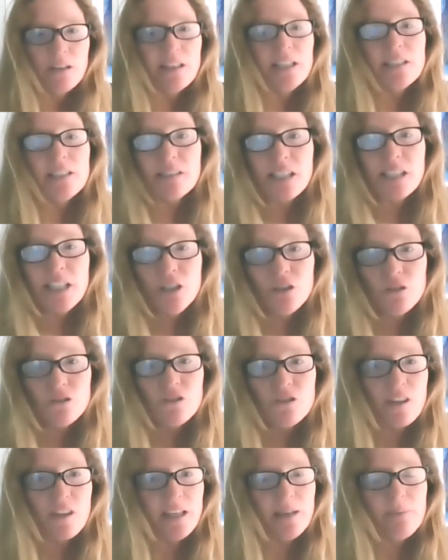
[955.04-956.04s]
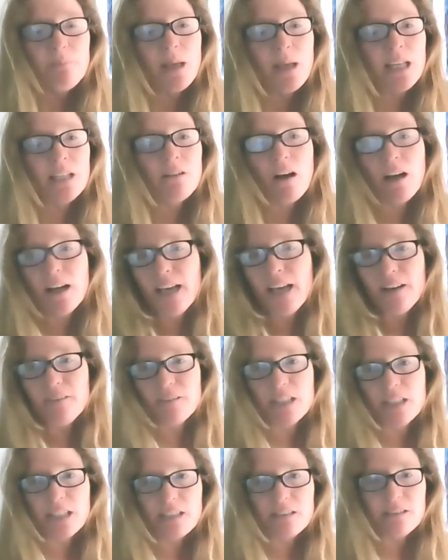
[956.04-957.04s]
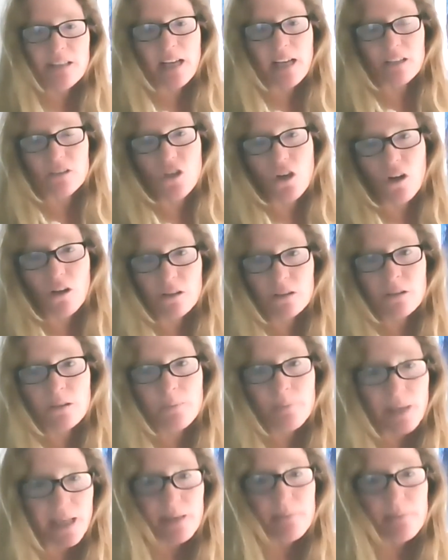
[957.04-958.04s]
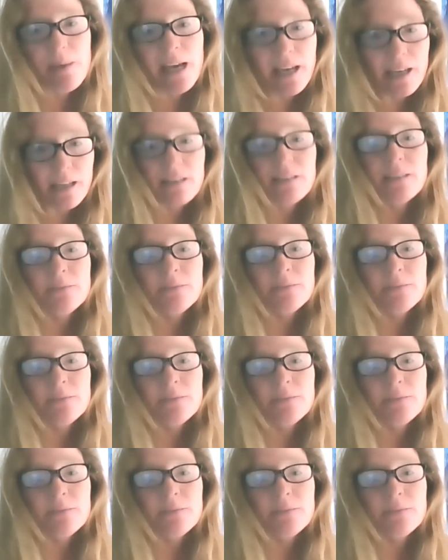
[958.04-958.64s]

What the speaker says: That's huge, that may not have an exact dollar payback.